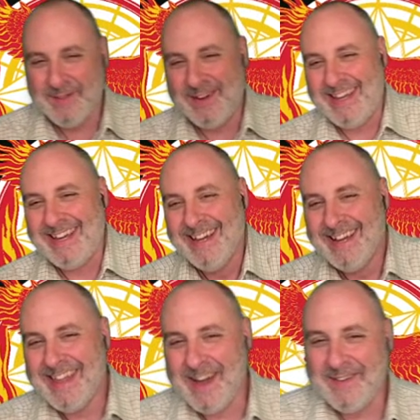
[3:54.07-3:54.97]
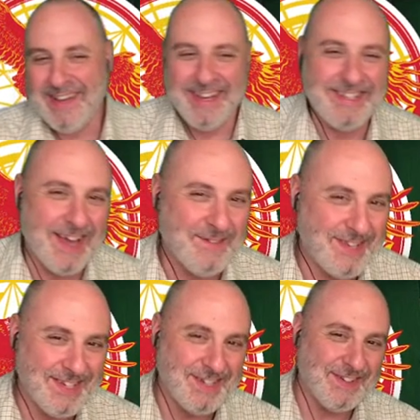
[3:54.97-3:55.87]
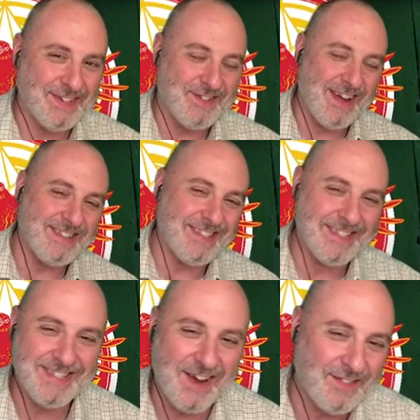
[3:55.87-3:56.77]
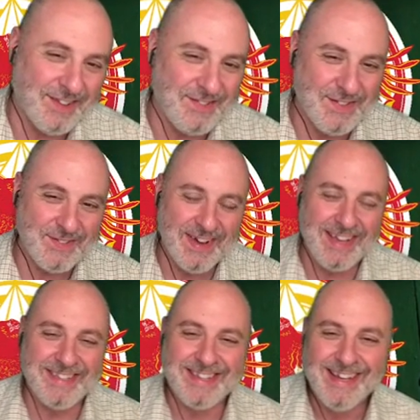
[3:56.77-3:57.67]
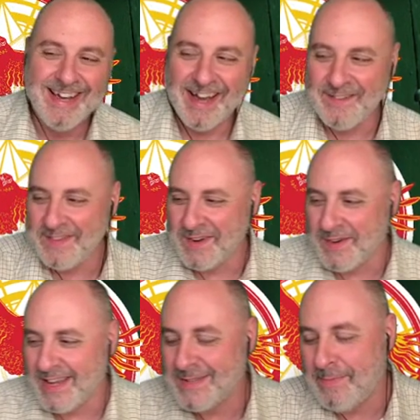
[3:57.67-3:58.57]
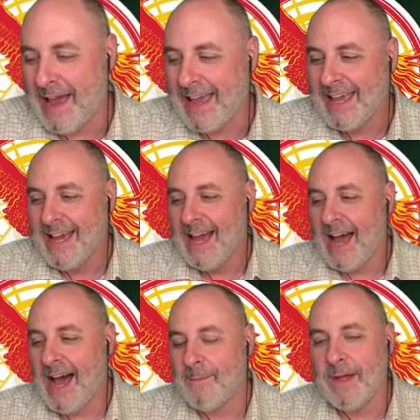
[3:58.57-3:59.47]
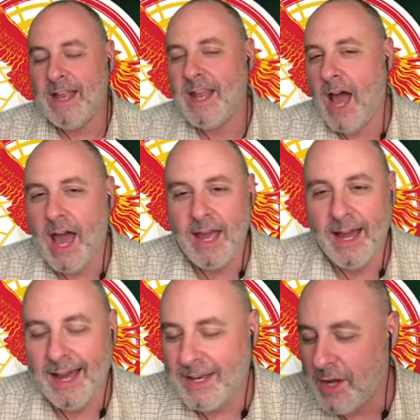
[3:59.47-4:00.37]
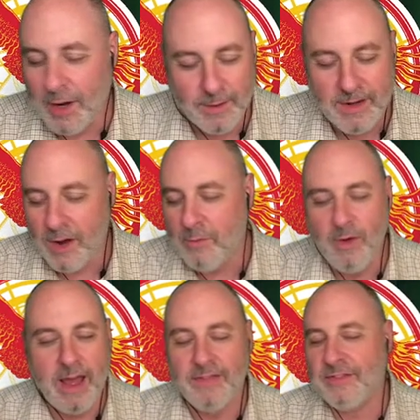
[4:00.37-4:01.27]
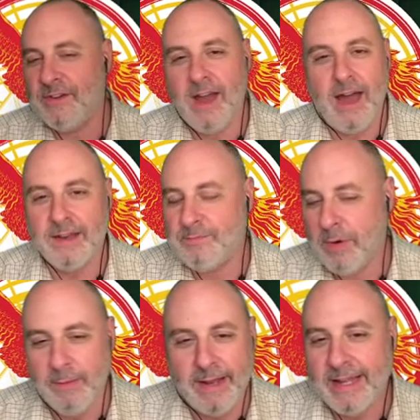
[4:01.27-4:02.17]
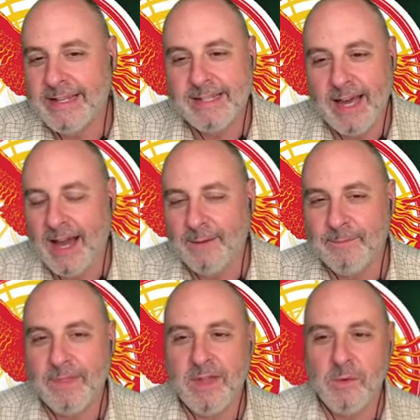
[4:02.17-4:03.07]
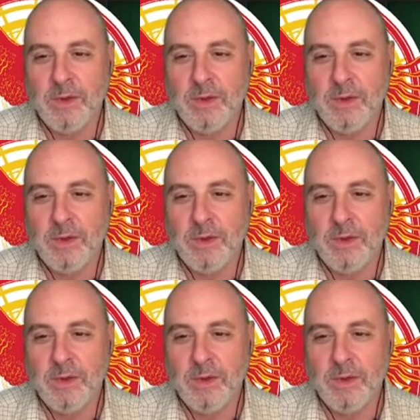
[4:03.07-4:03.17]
we that we attempted to address in several different ways a few weeks back? Um, uh, uh, no, no, wraiths are not permitted. Um, there